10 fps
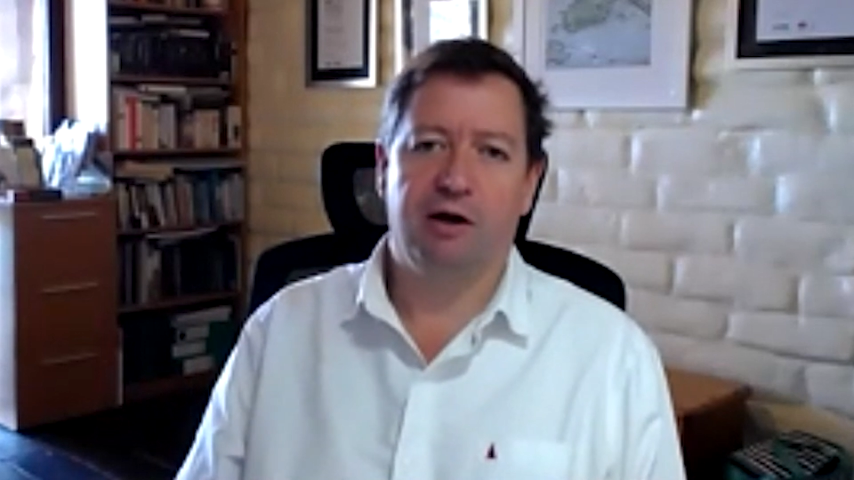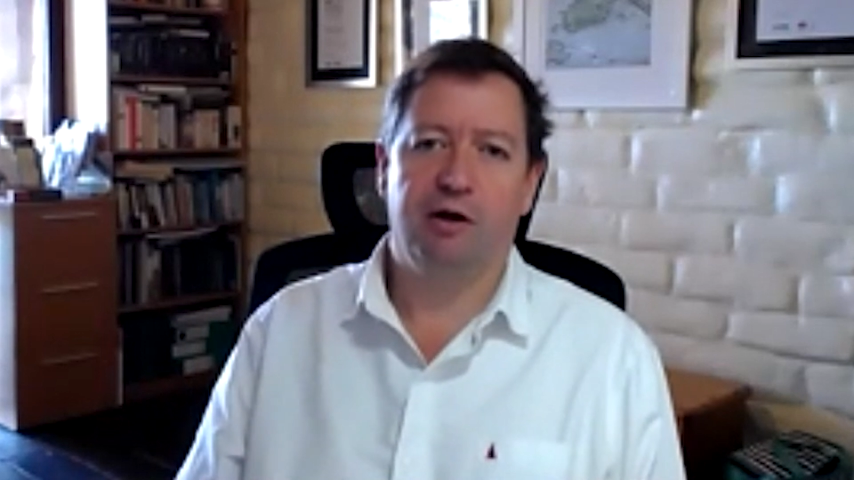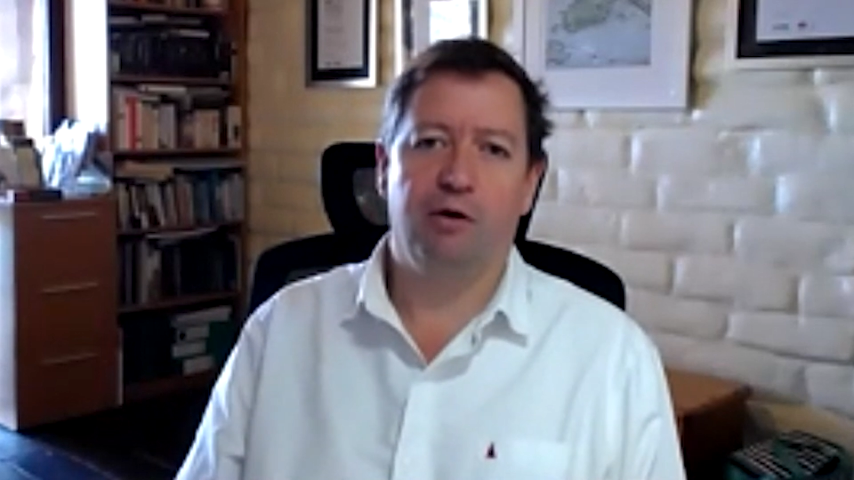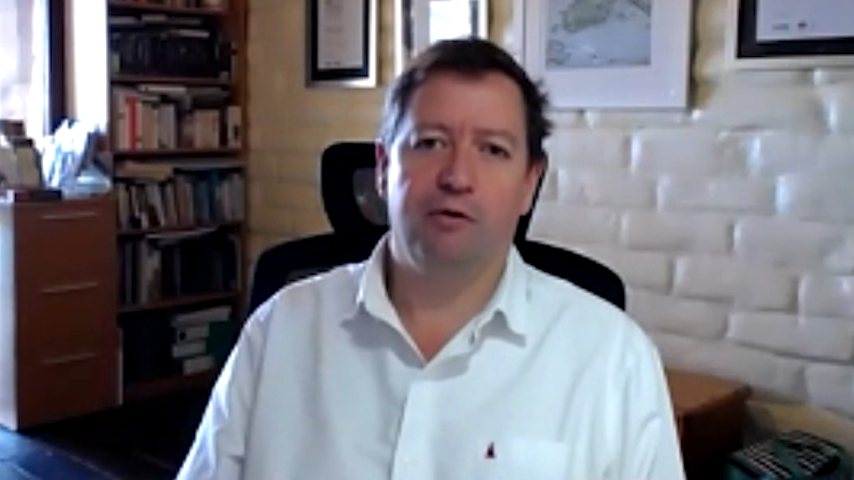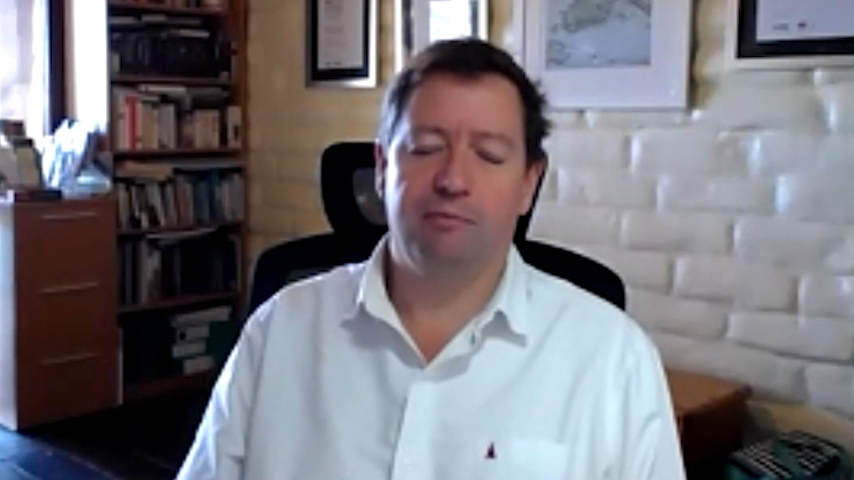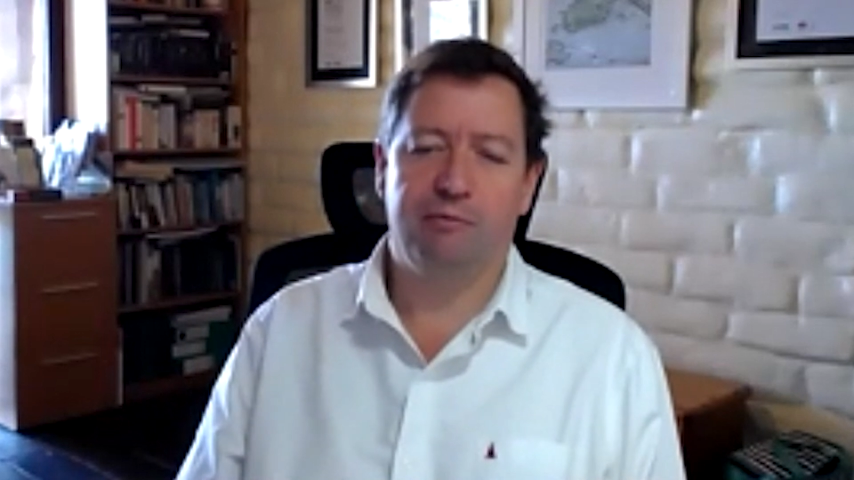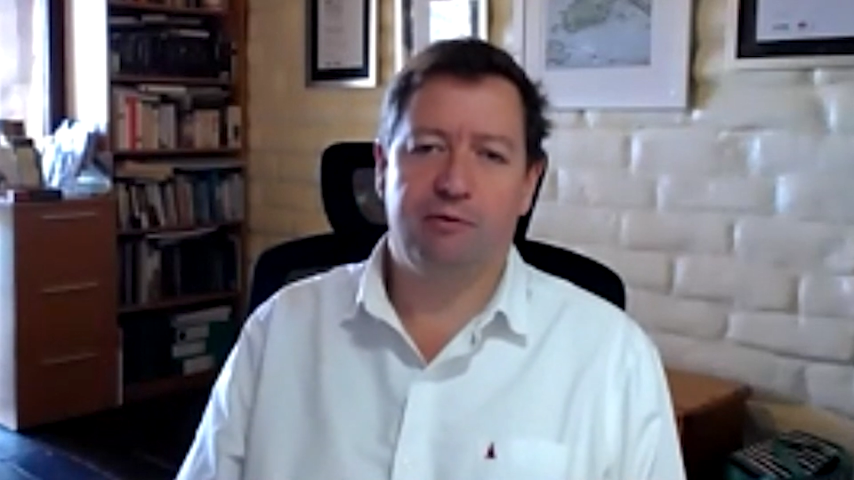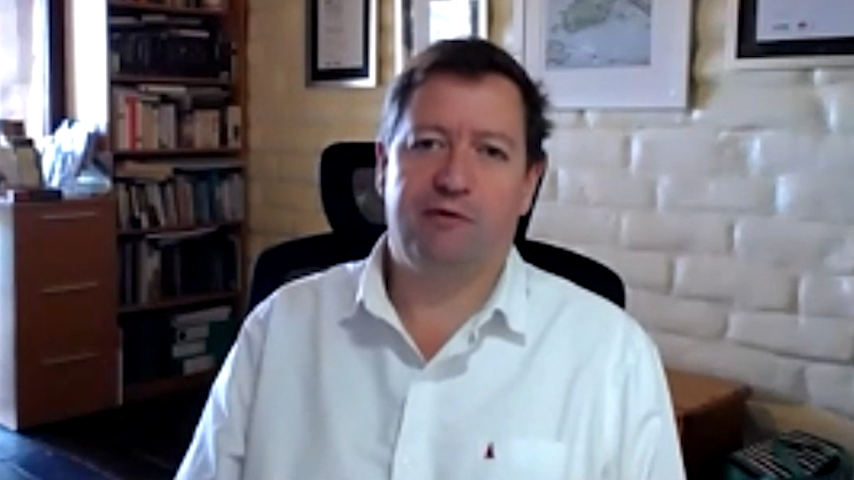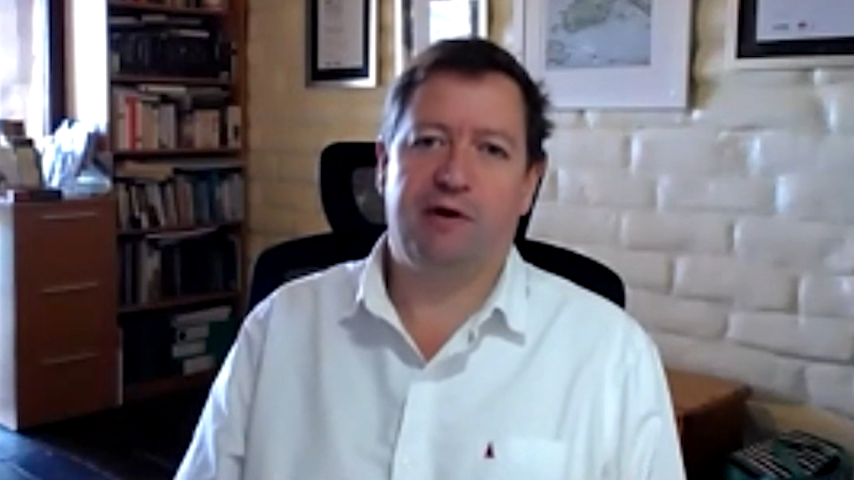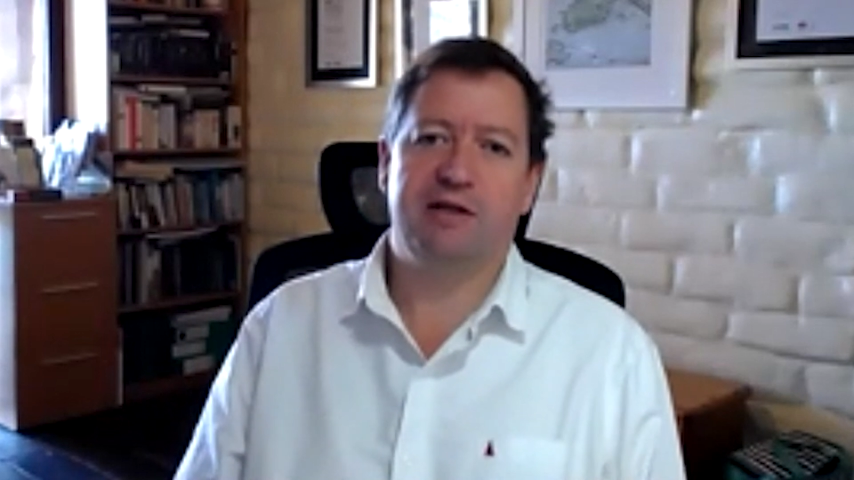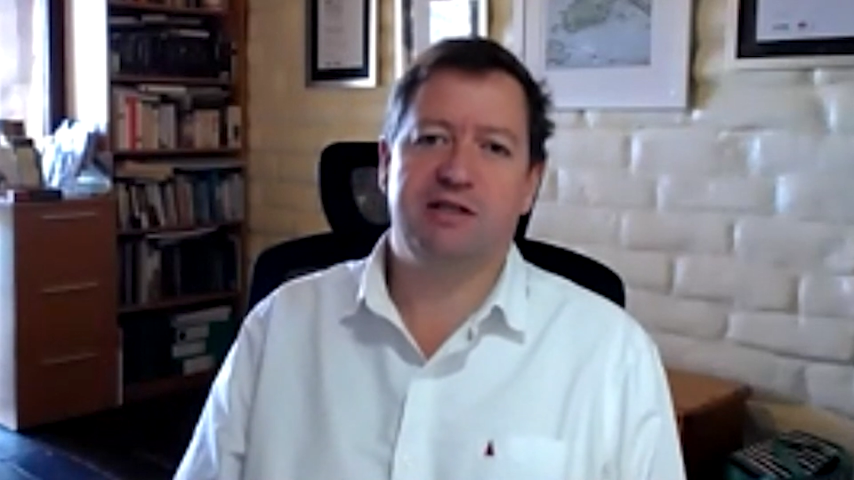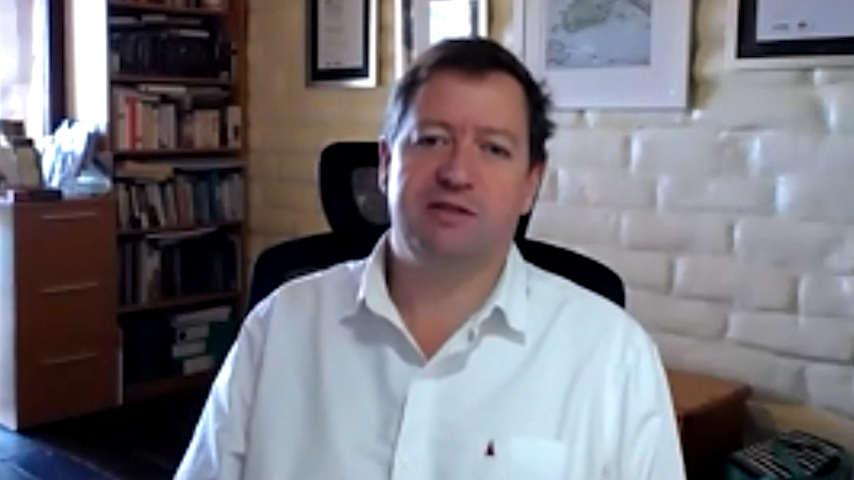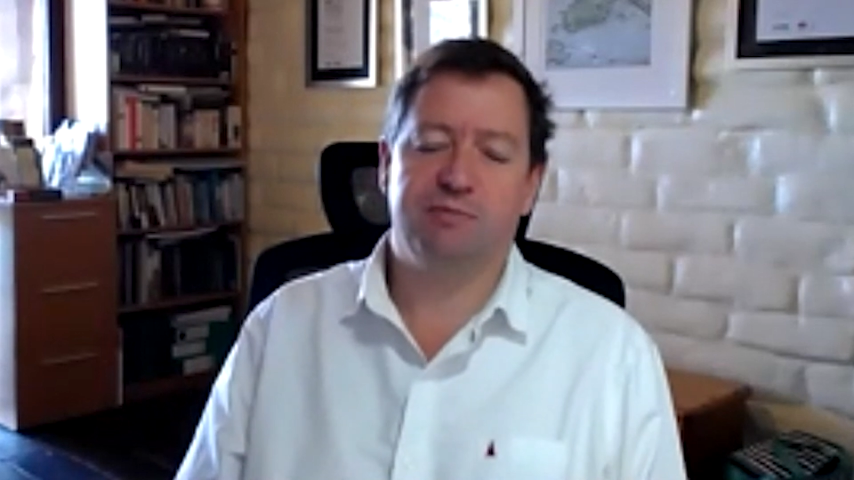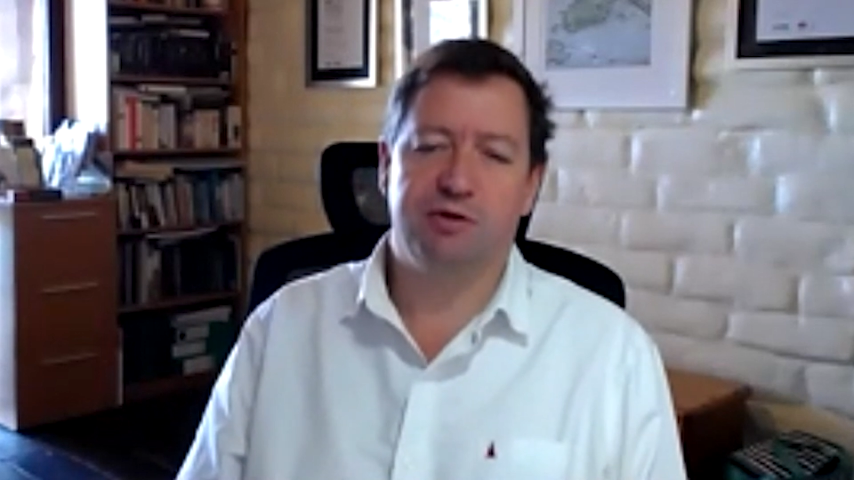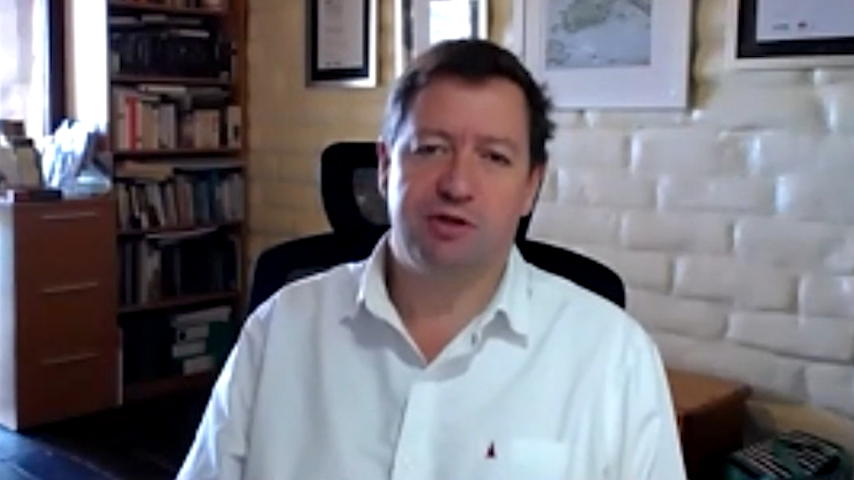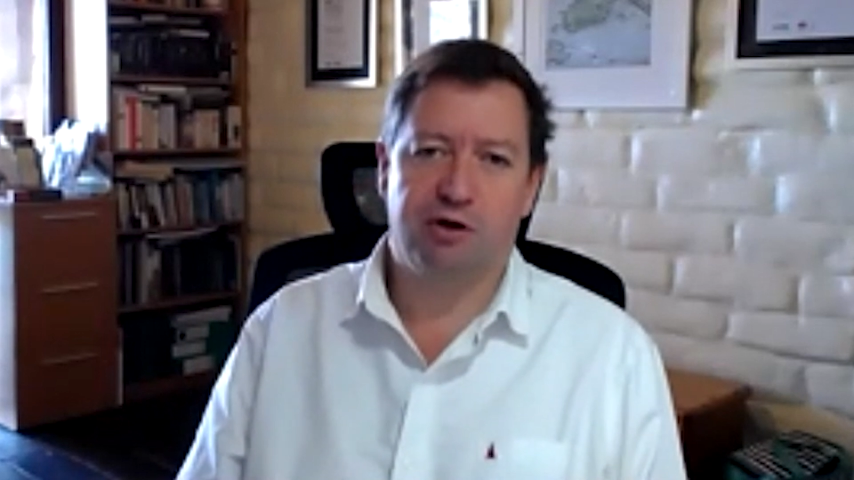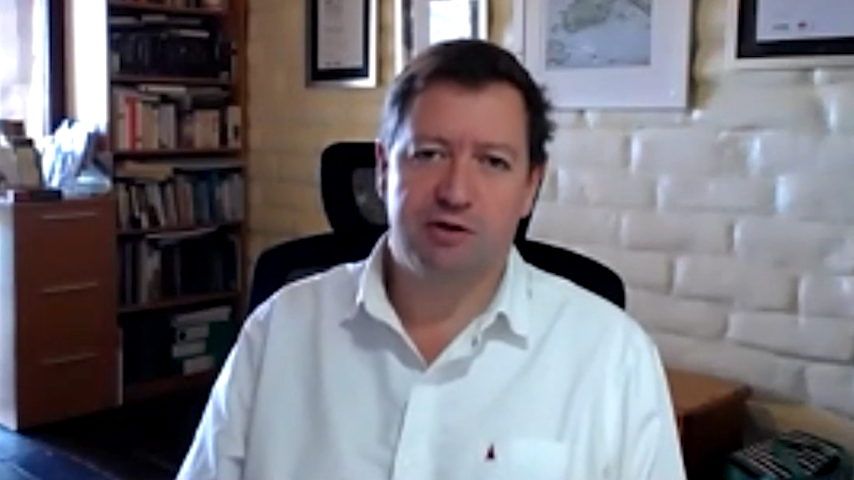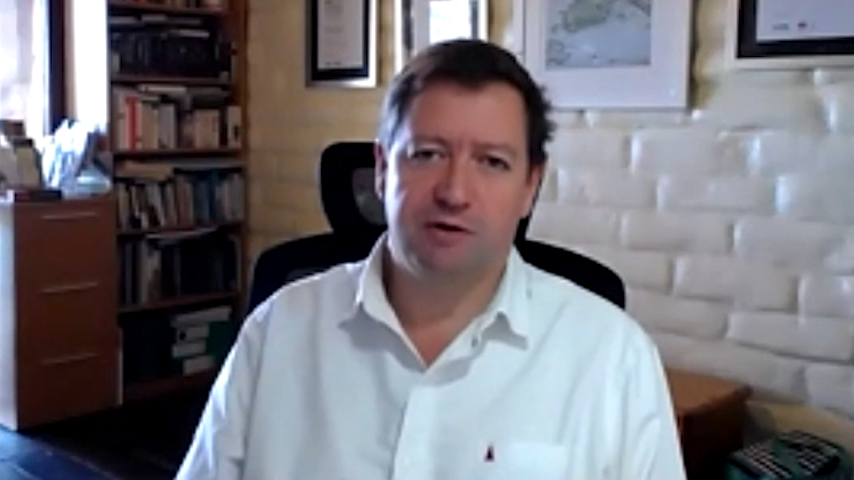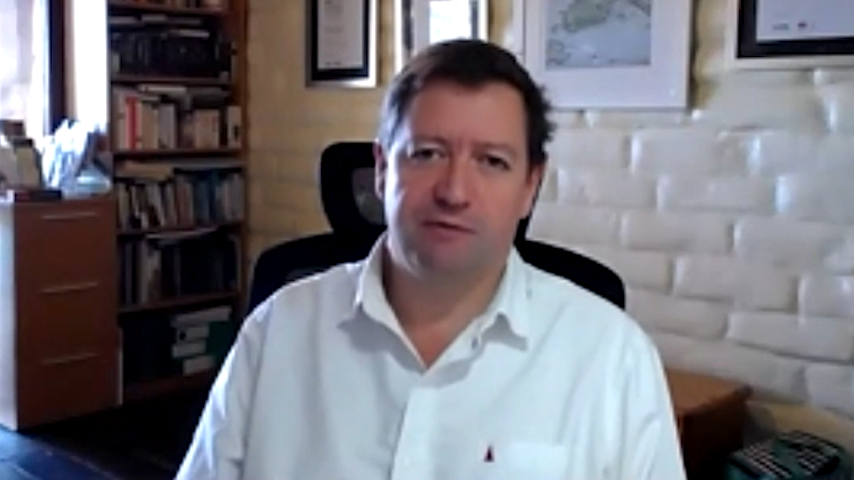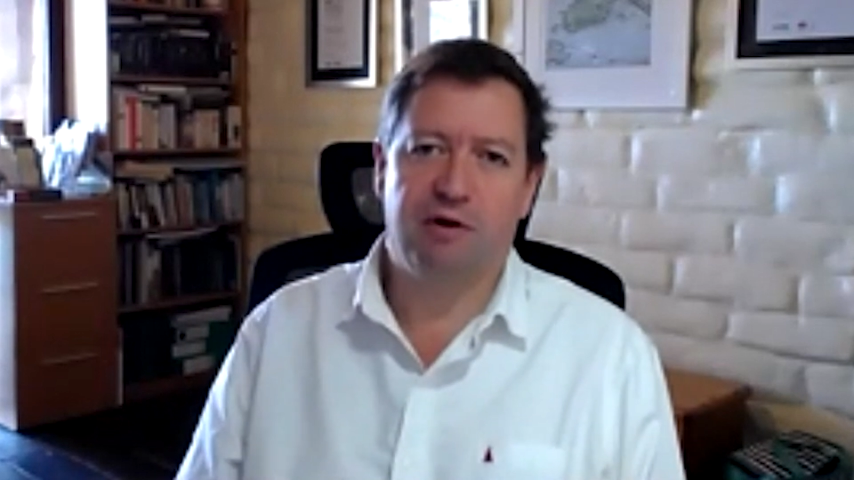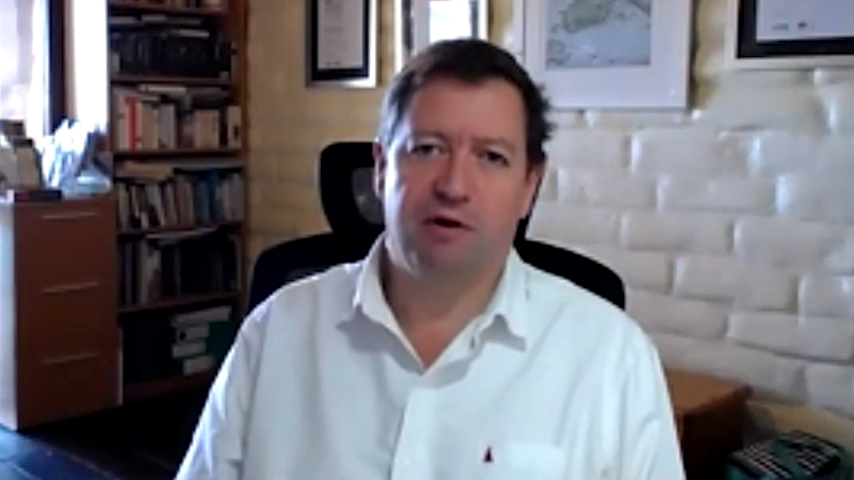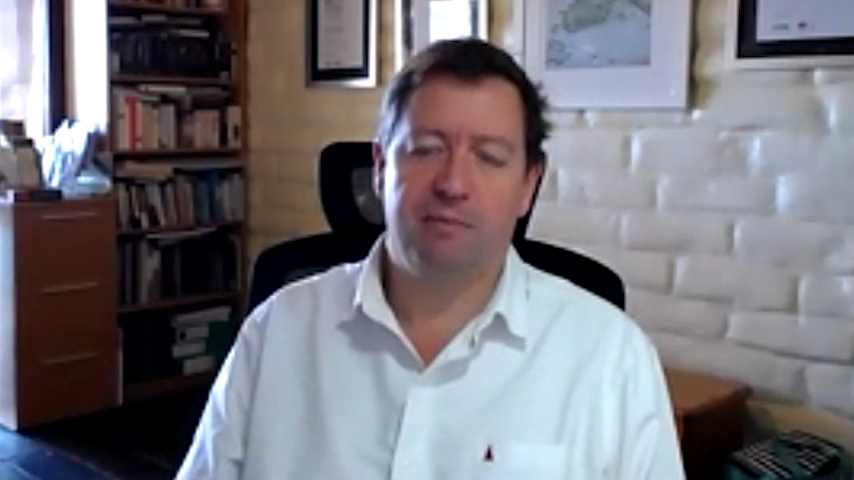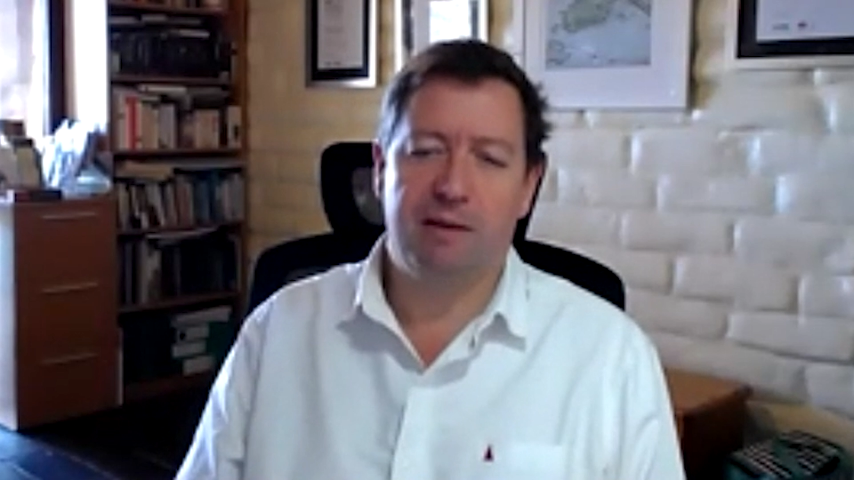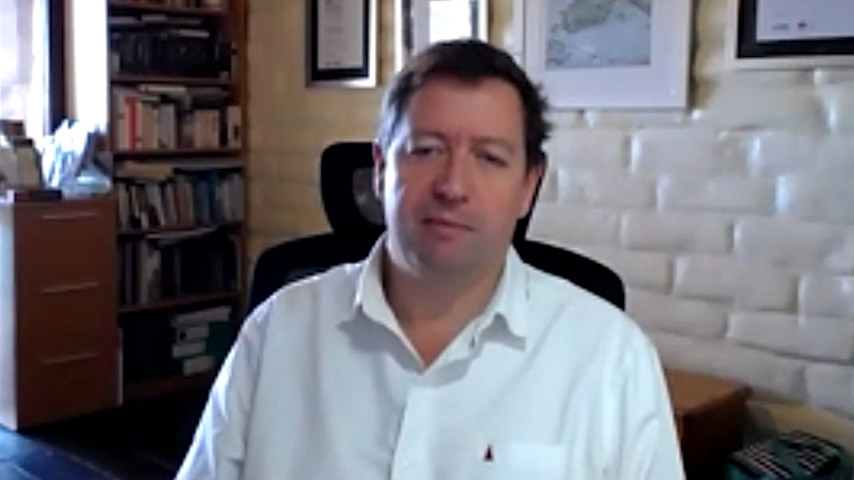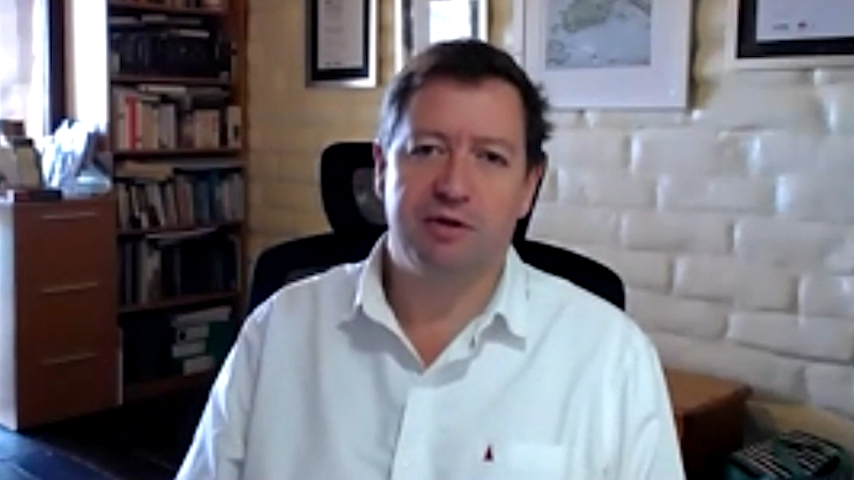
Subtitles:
And I know that the vast majority of our members